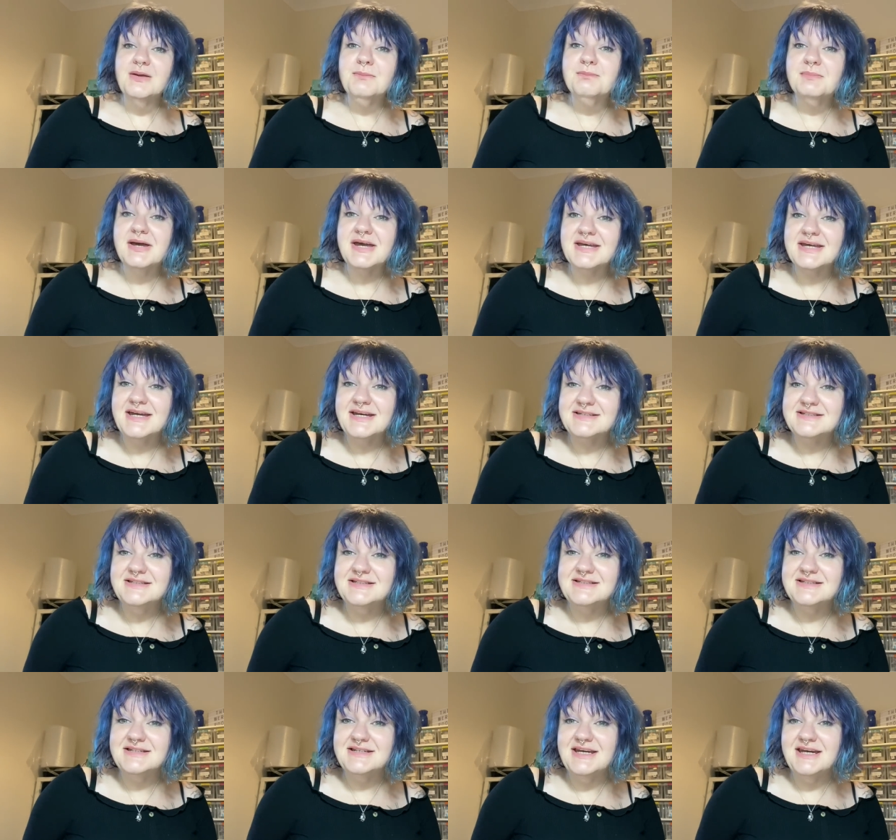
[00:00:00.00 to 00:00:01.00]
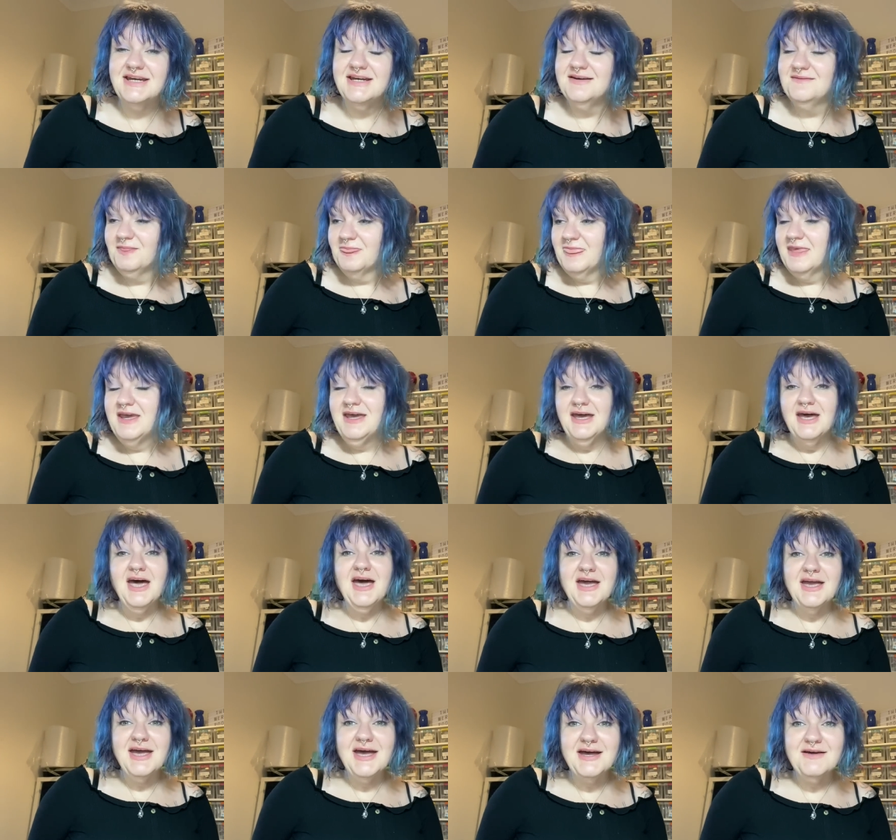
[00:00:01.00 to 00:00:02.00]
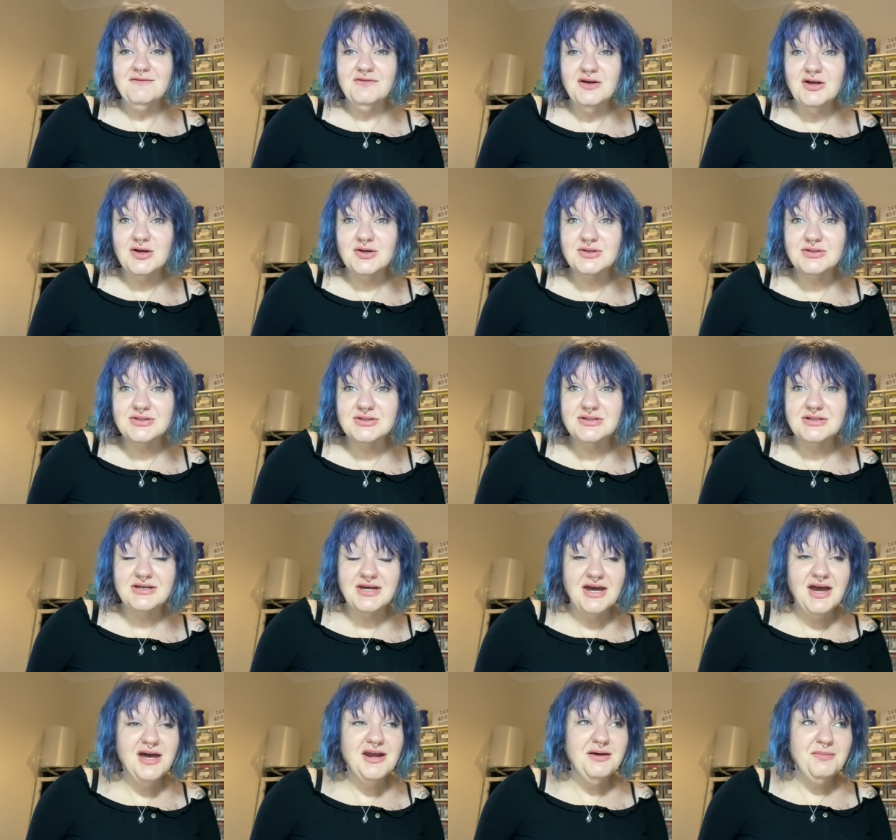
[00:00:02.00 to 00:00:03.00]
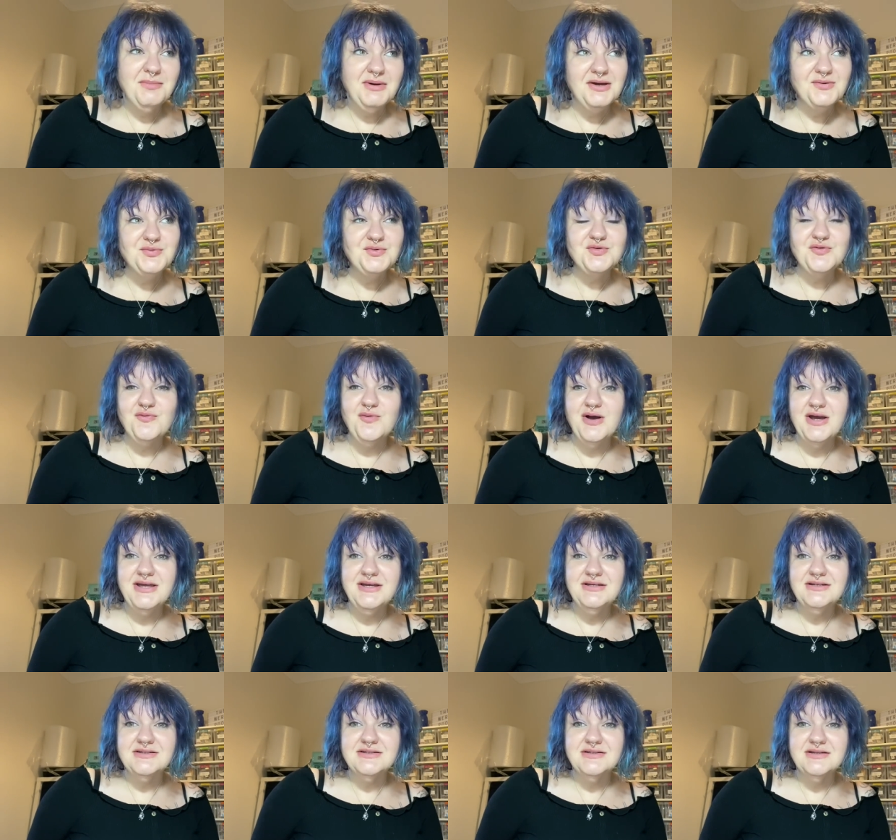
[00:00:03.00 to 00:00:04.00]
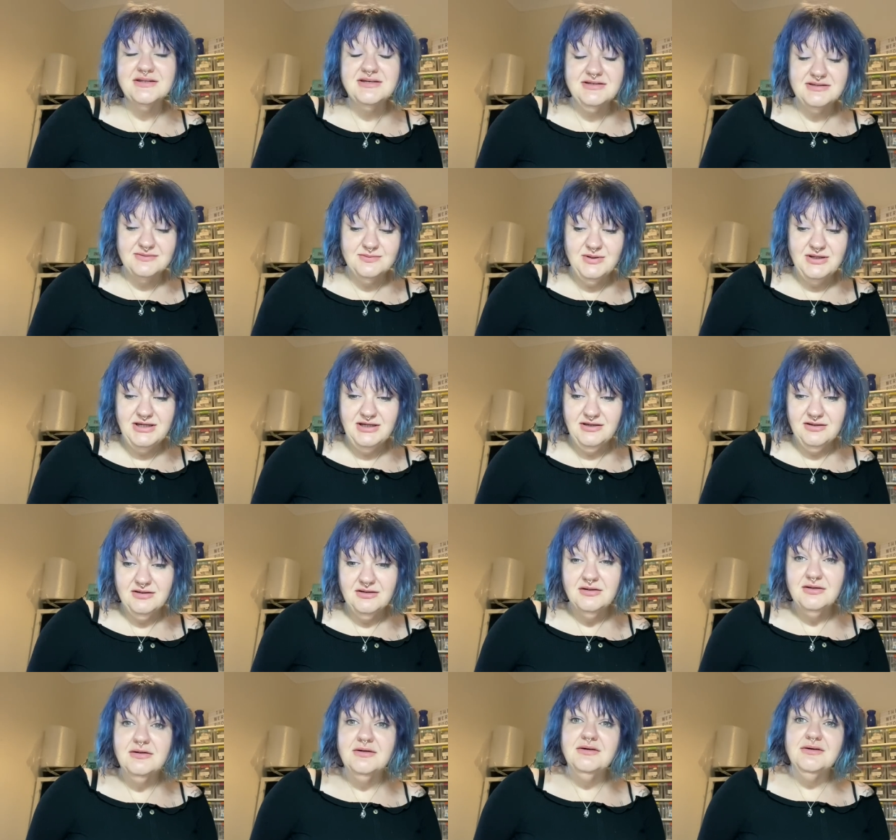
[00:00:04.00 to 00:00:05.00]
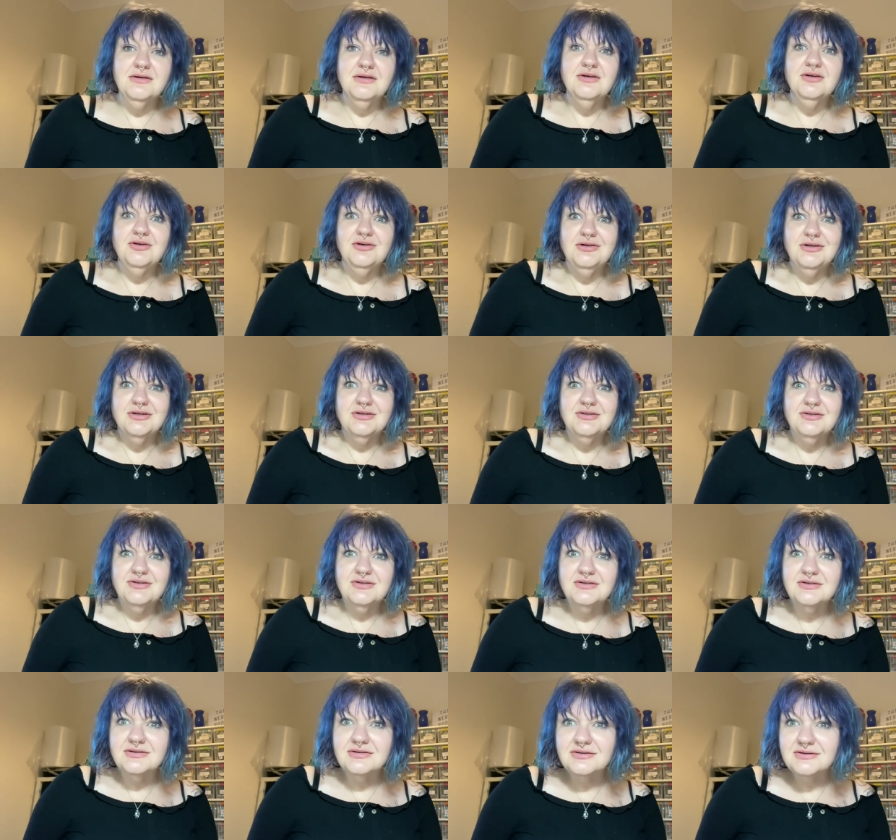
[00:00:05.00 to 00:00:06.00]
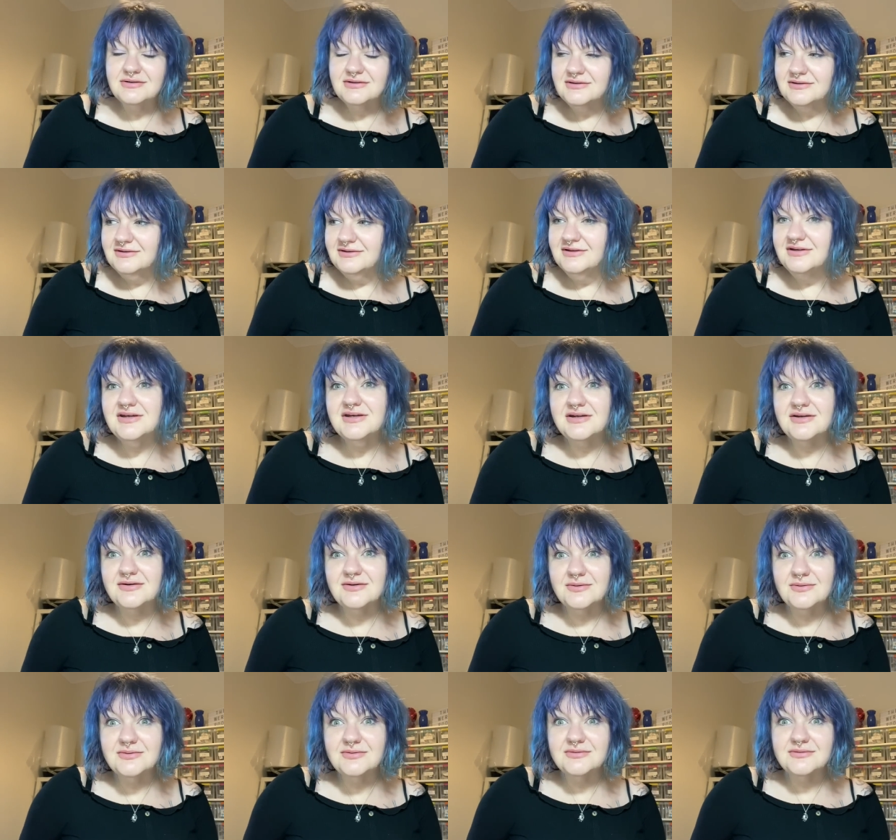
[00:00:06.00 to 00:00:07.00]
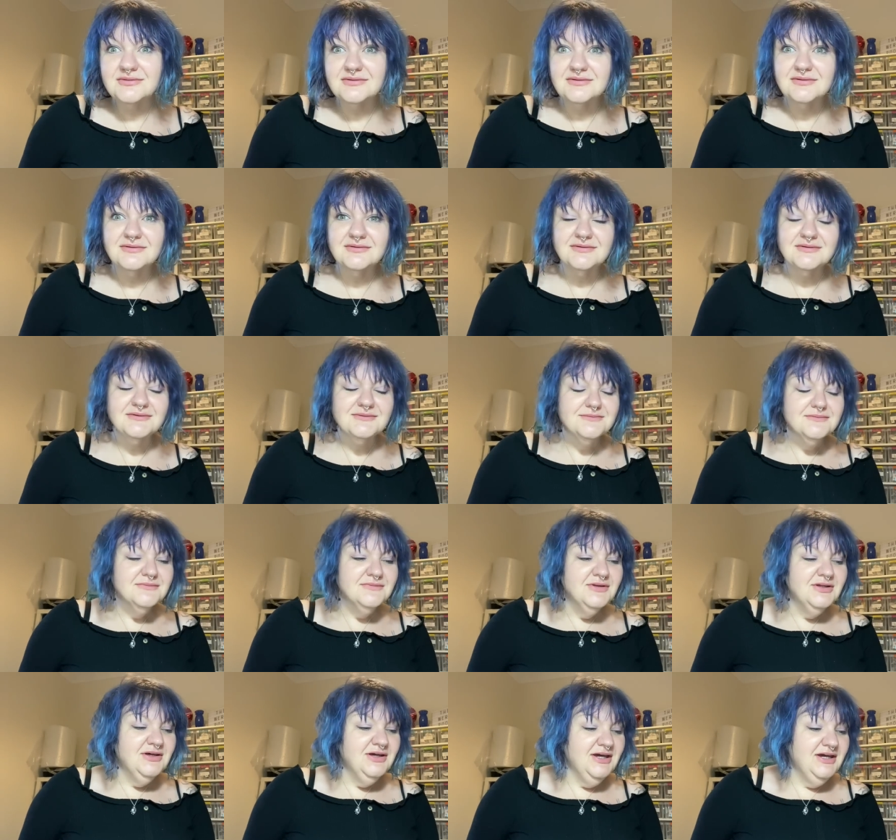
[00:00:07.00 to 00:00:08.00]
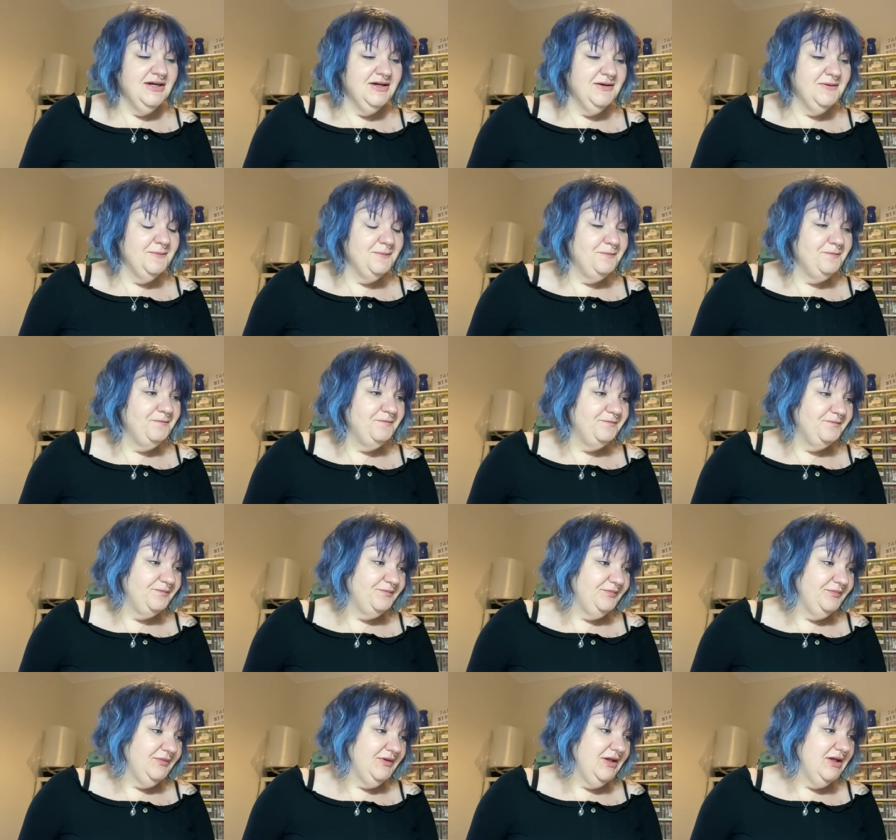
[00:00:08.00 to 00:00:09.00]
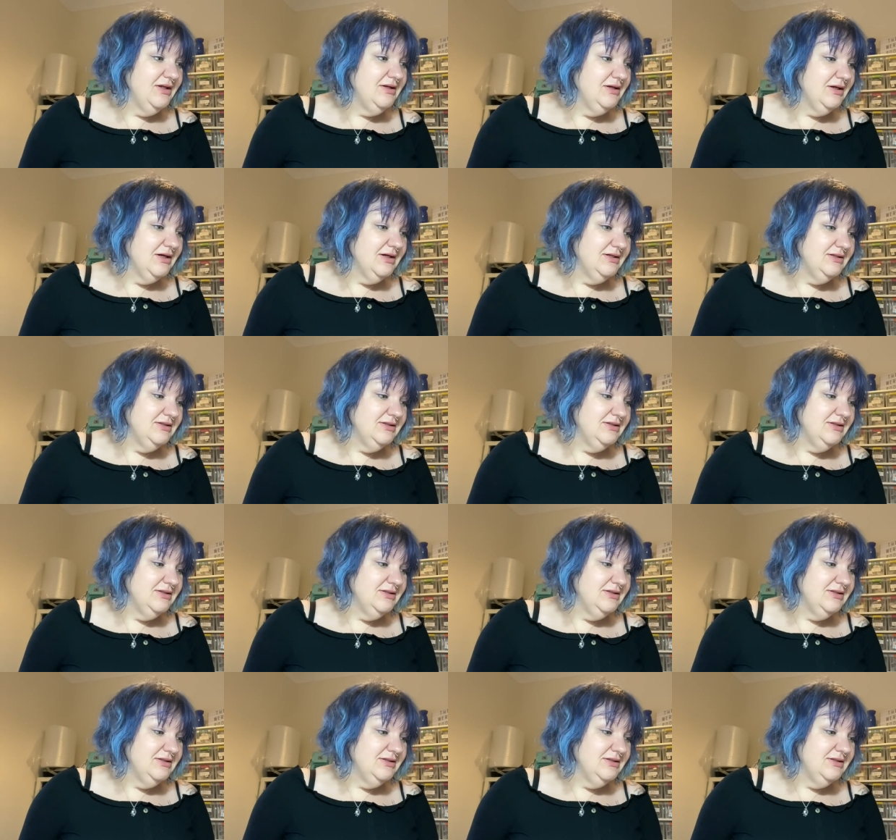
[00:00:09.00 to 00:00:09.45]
Back at it today. I have lost an amount of weight this week. Good, you know. And I